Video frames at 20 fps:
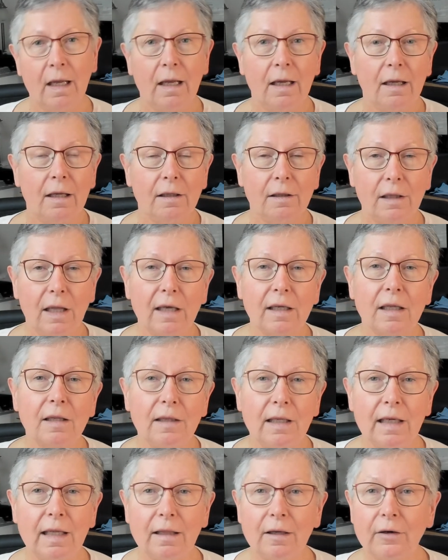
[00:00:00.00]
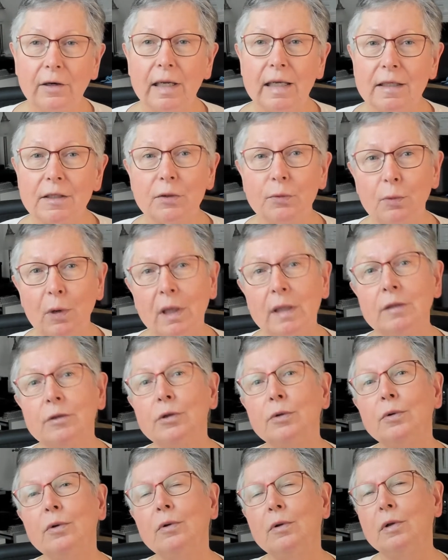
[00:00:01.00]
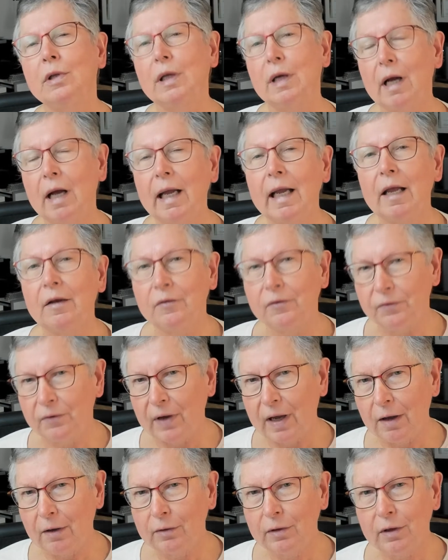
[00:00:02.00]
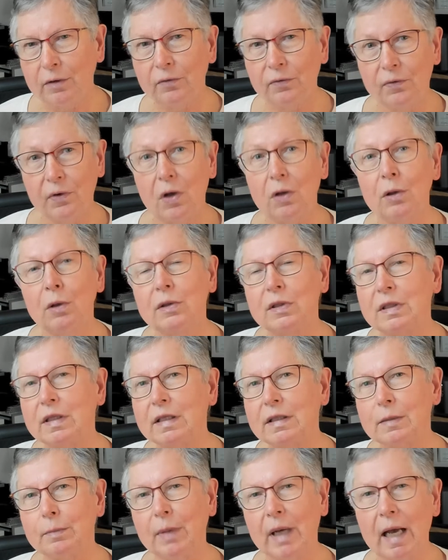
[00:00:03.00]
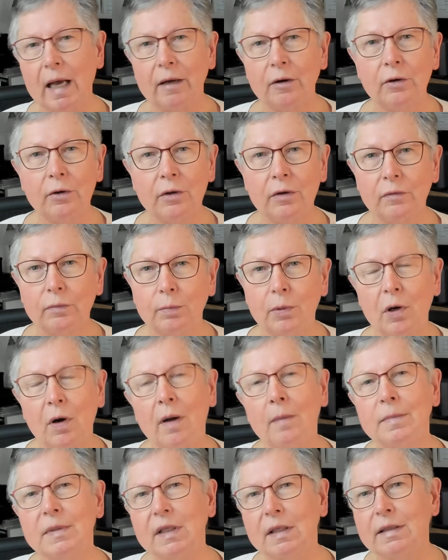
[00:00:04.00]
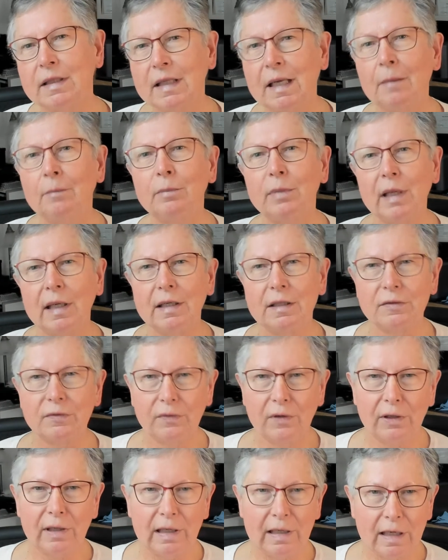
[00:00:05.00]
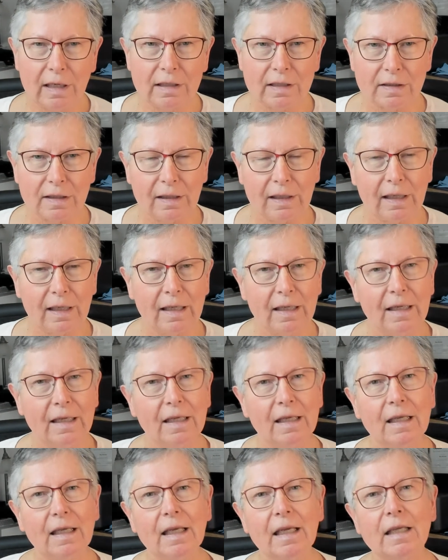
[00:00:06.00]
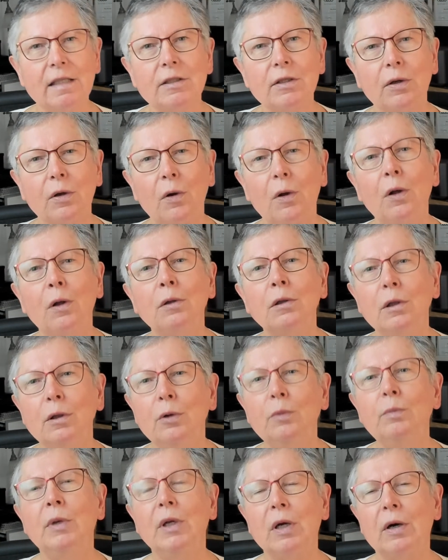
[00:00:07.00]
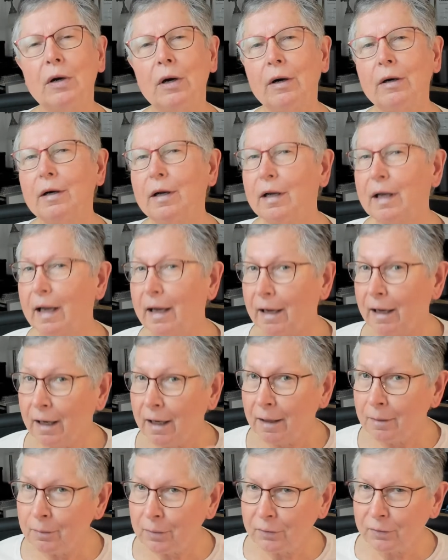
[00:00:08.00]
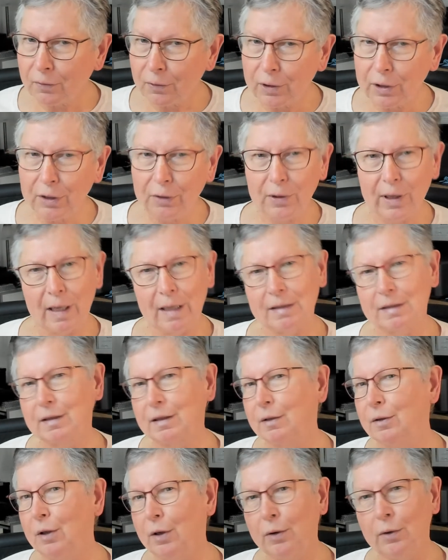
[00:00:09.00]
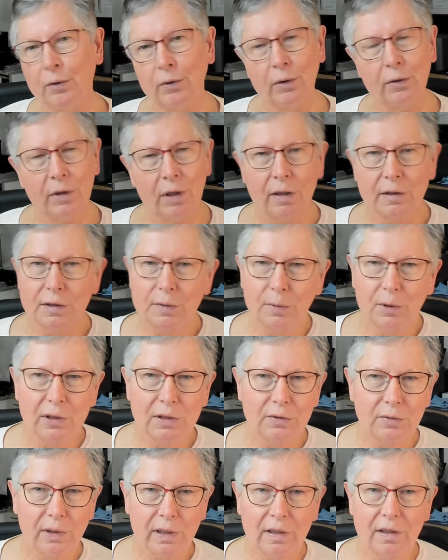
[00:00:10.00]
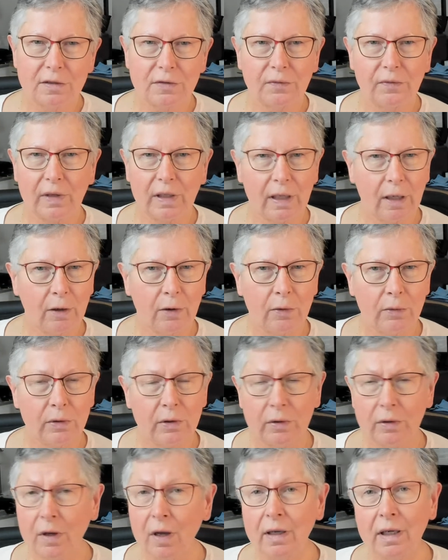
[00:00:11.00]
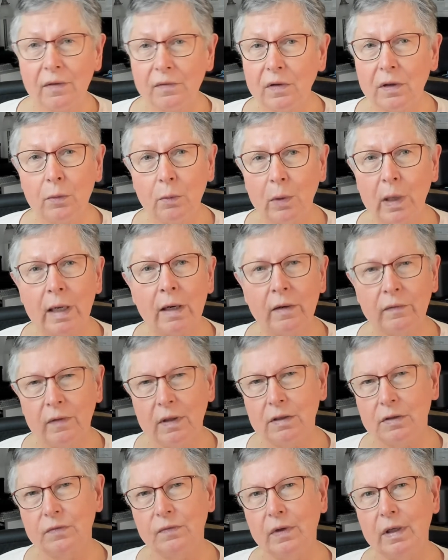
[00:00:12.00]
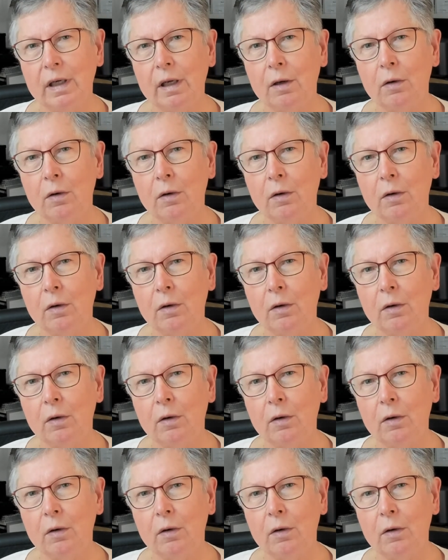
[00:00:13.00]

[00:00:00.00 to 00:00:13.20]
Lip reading: Luckily, there is one tool that I have found that follows this pattern of prompts and templates very nicely. It's called Luminar, and before you ask, no, they're not sponsoring this video, and they're not even aware of this video